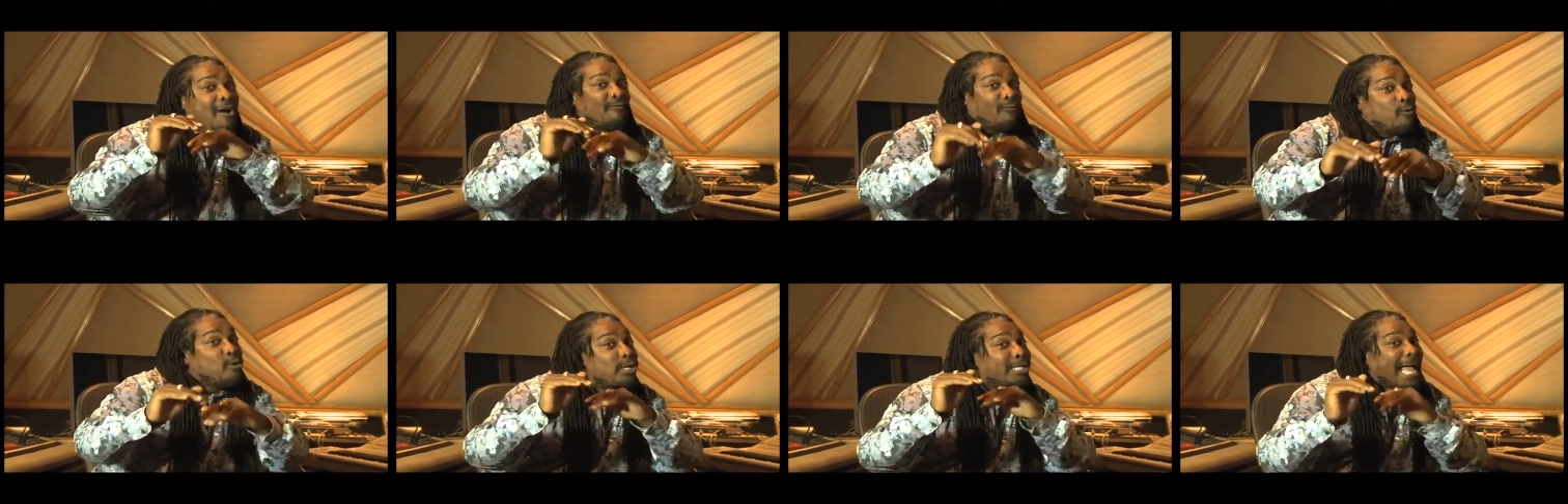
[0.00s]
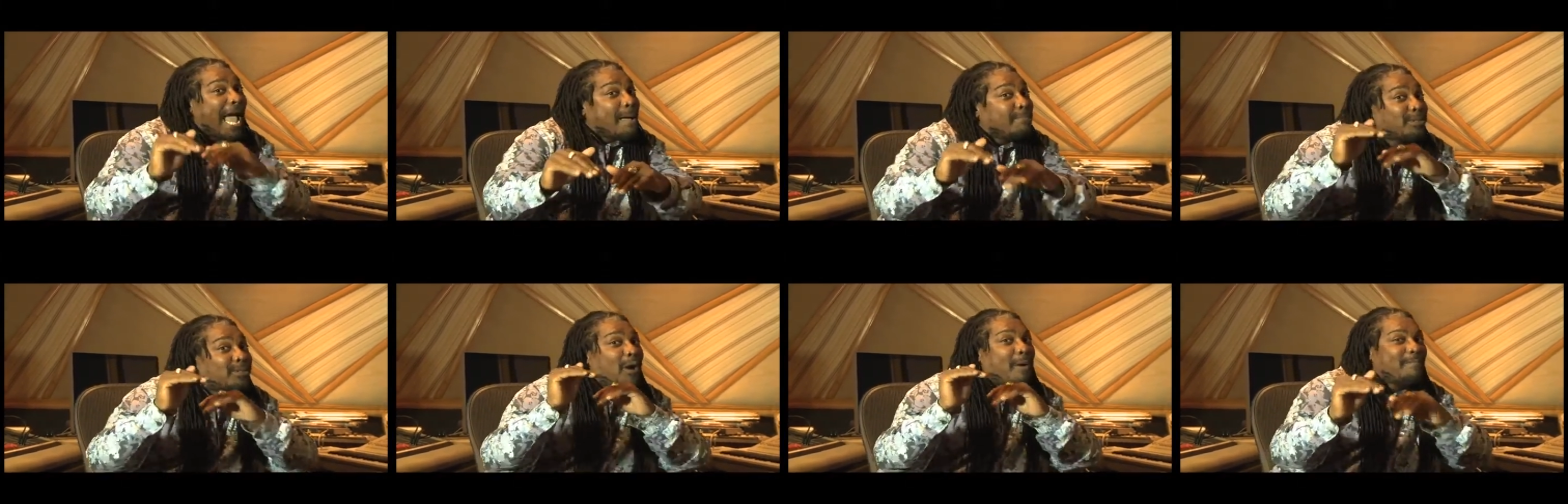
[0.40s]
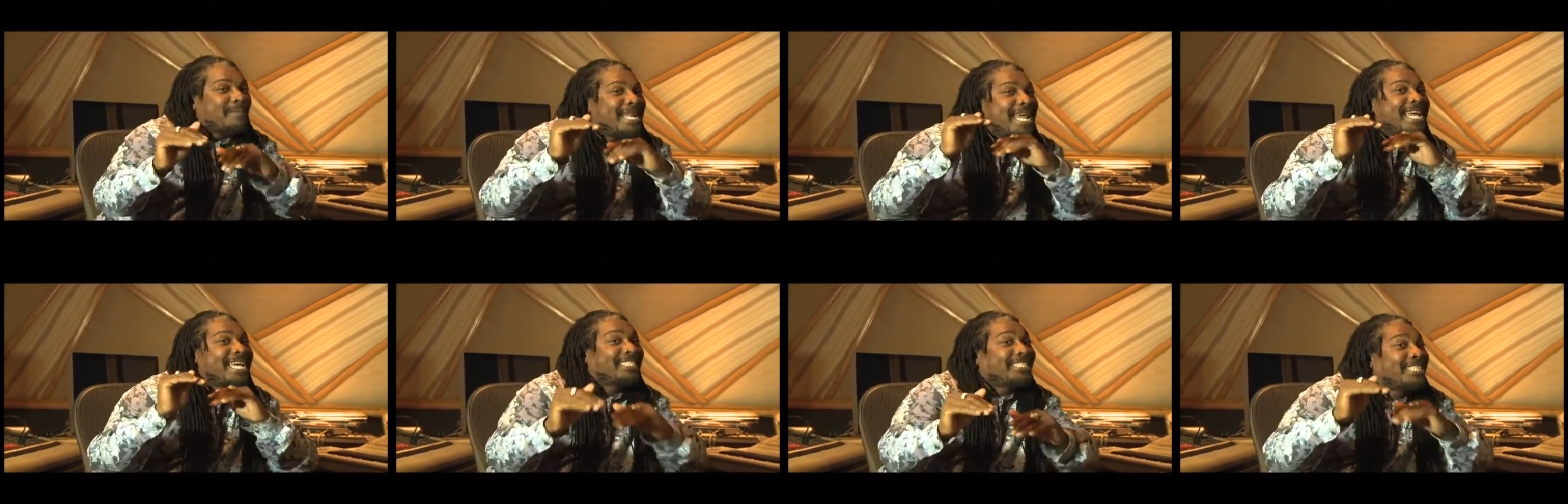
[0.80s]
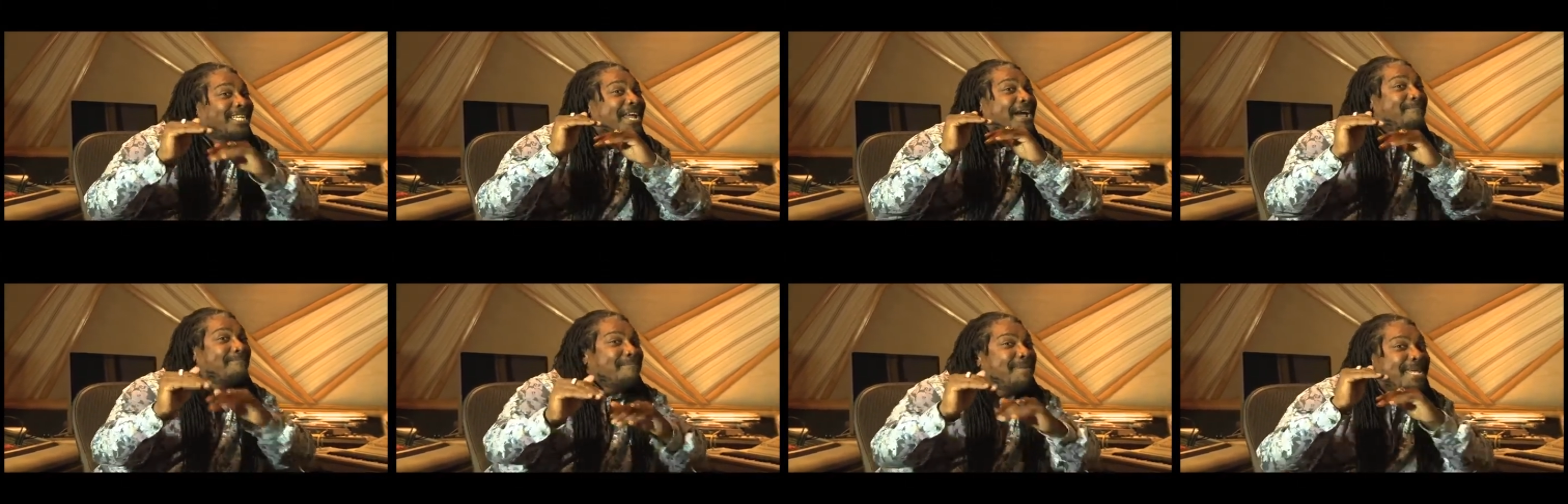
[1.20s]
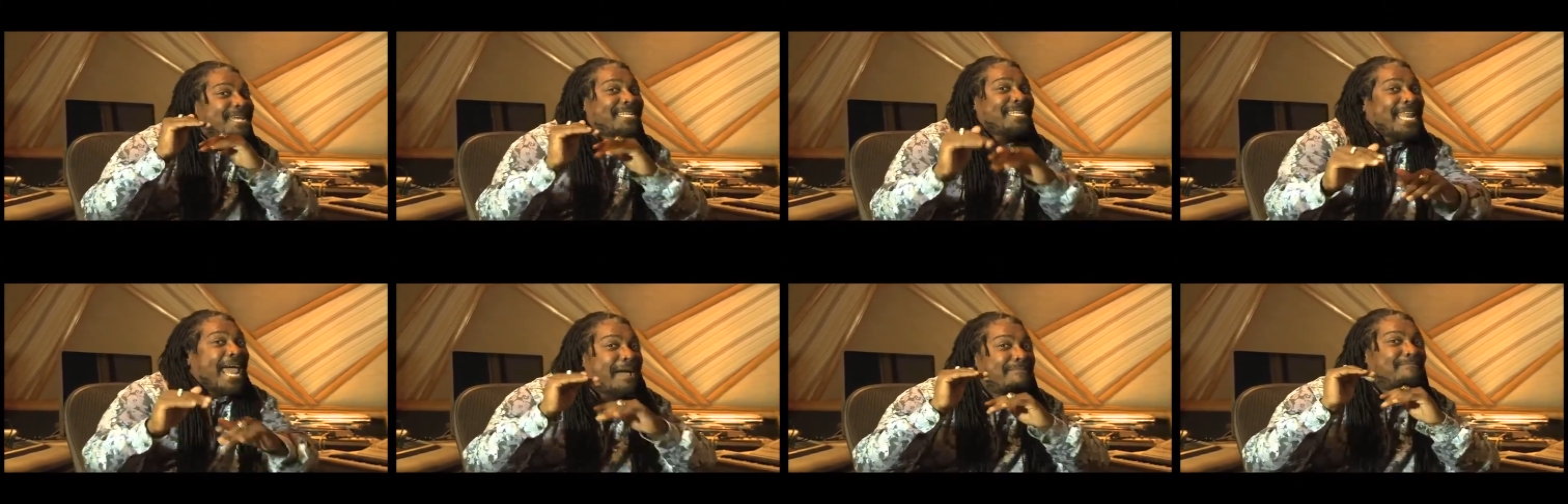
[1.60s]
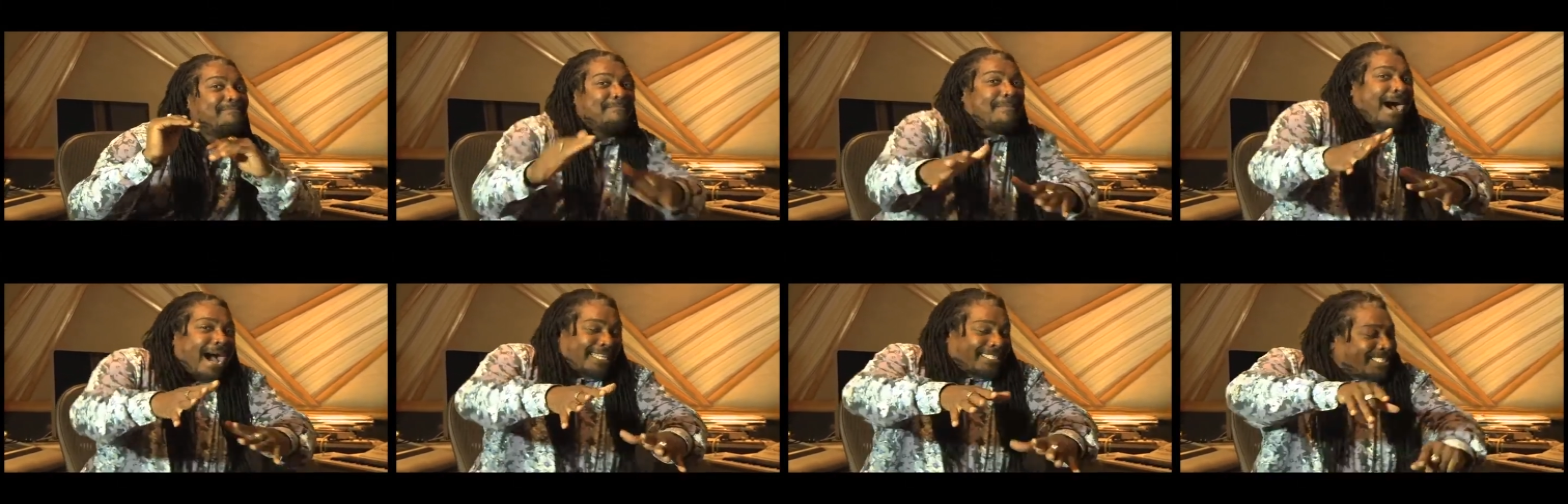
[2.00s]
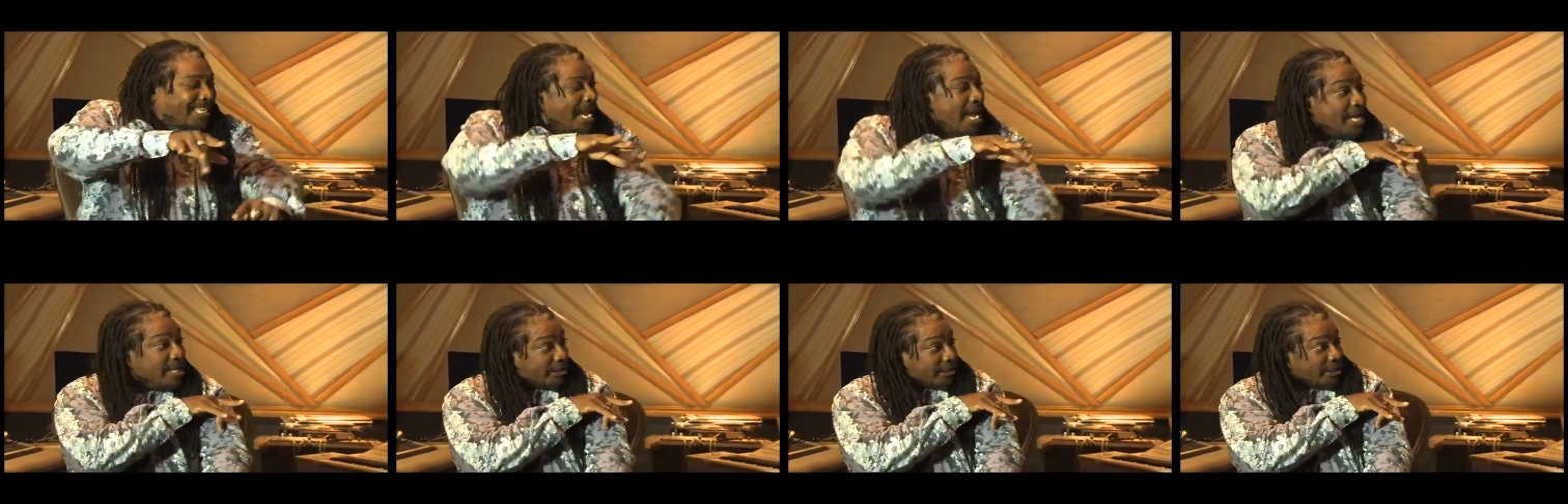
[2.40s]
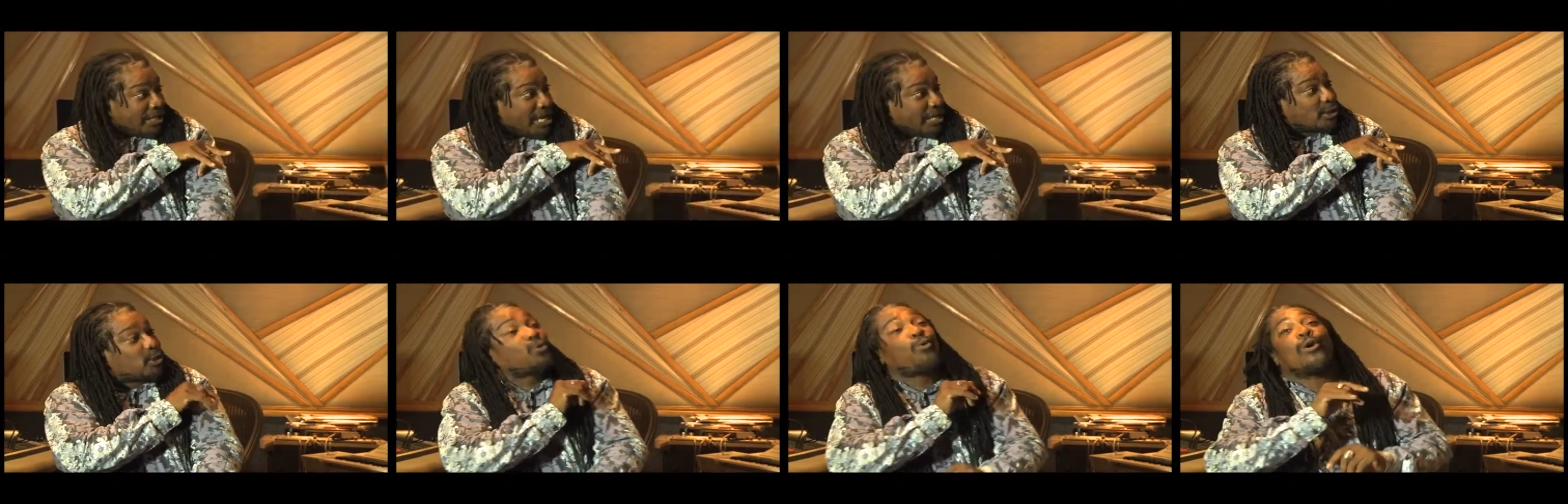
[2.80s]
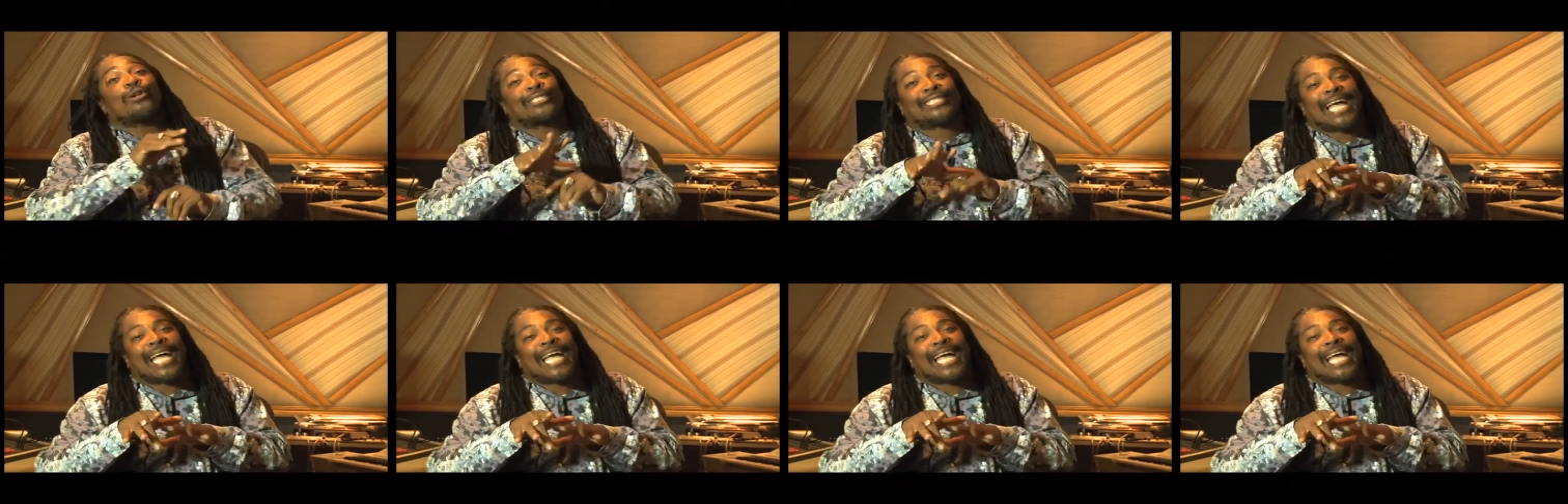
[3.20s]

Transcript: Full time some DJ meet them match. Stage show